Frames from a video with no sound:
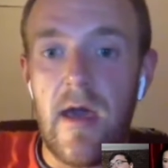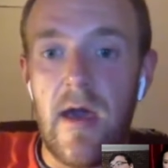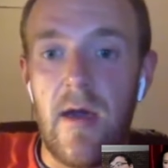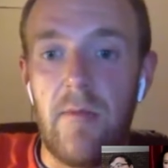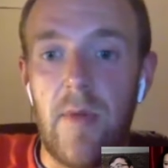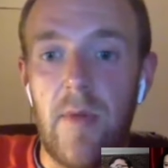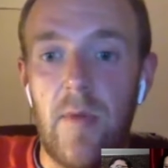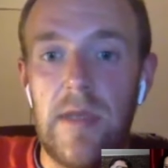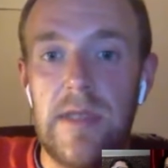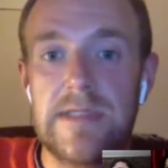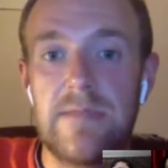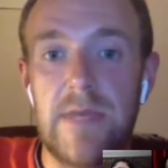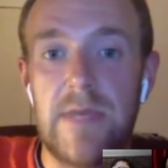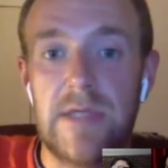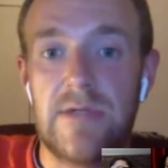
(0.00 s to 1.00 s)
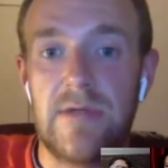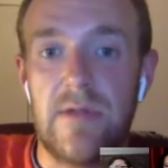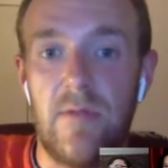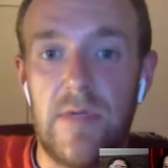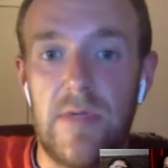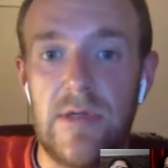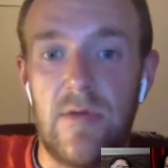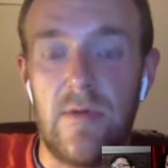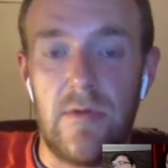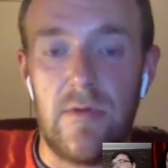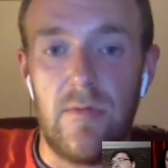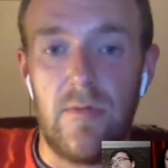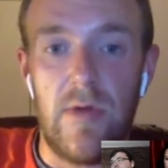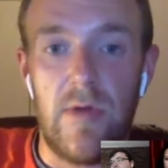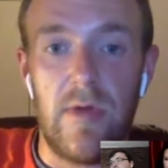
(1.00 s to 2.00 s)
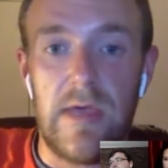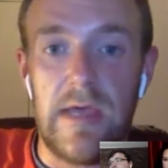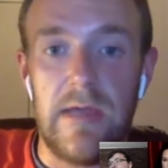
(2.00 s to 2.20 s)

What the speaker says: but we need to make sure that we don't